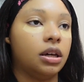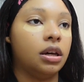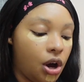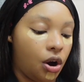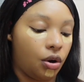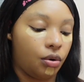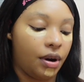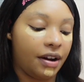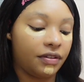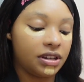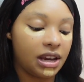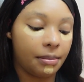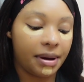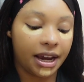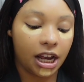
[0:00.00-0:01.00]
So every
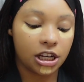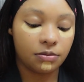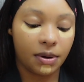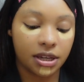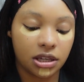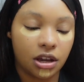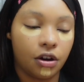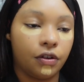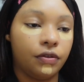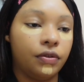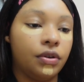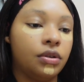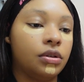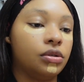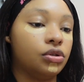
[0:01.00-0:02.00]
time I catch
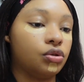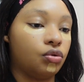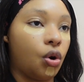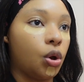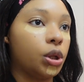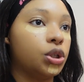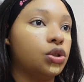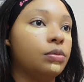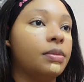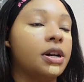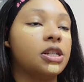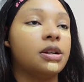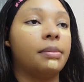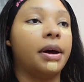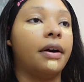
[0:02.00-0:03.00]
myself scrolling too
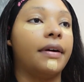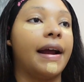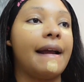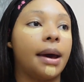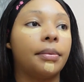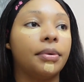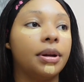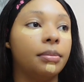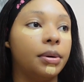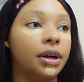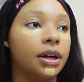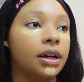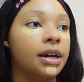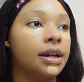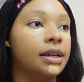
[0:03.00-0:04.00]
much, I'm all right, I'm read a
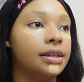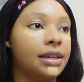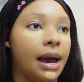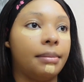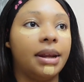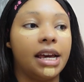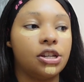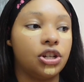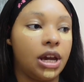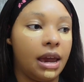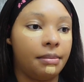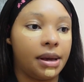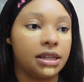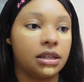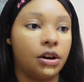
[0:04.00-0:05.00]
book, time to educate
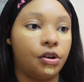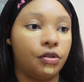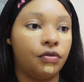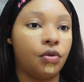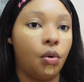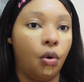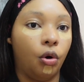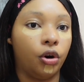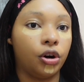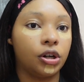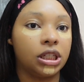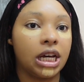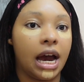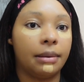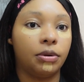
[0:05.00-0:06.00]
myself or
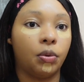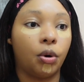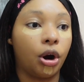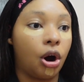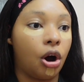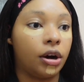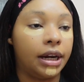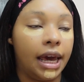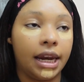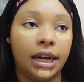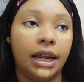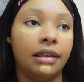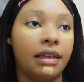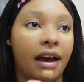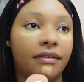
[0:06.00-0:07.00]
time to work on
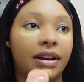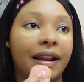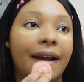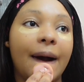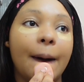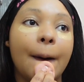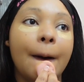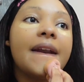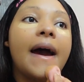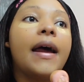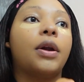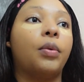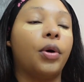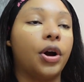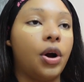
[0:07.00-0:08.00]
editing that video, time
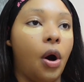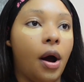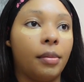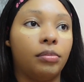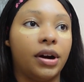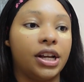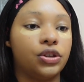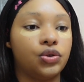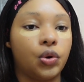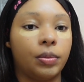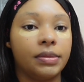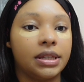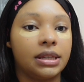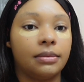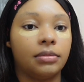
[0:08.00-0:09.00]
to work on
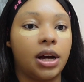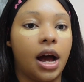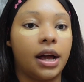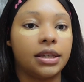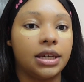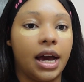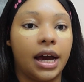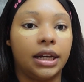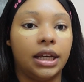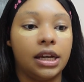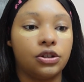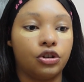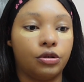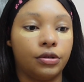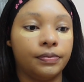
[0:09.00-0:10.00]
brainstorming some content
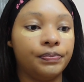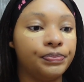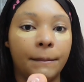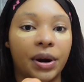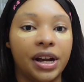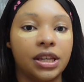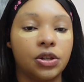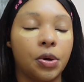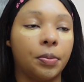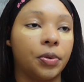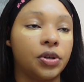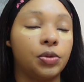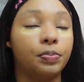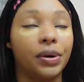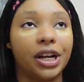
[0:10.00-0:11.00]
ideas or brainstorm,
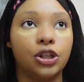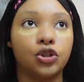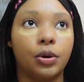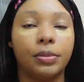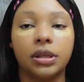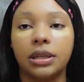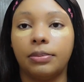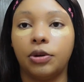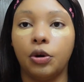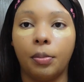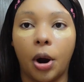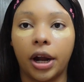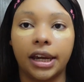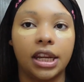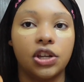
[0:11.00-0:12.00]
brainstorming some new
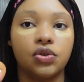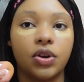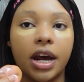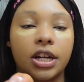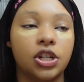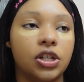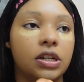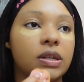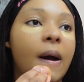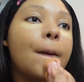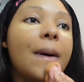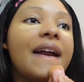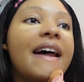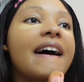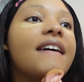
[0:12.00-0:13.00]
marketing strategies,
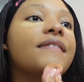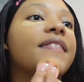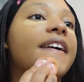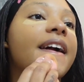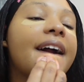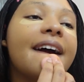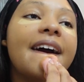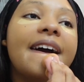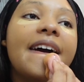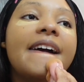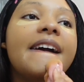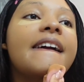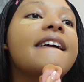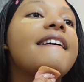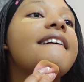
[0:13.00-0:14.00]
whatever
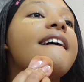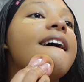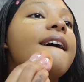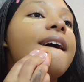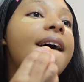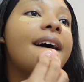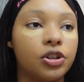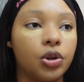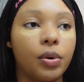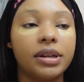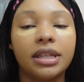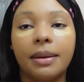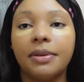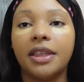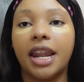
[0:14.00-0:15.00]
you know there's always
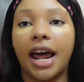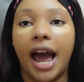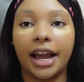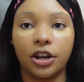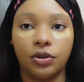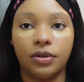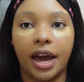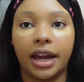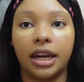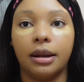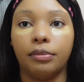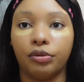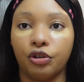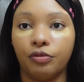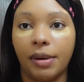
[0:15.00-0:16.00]
something that i can do that can
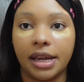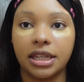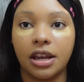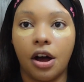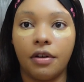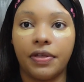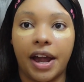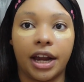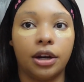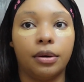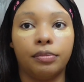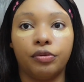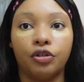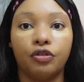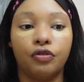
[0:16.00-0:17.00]
improve myself that can
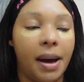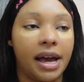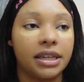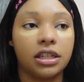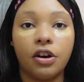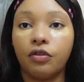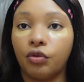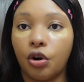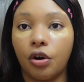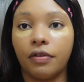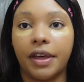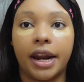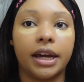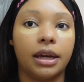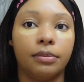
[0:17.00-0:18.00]
improve my self-growth
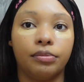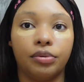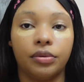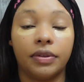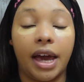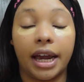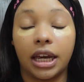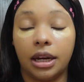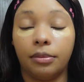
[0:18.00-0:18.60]
that i can that can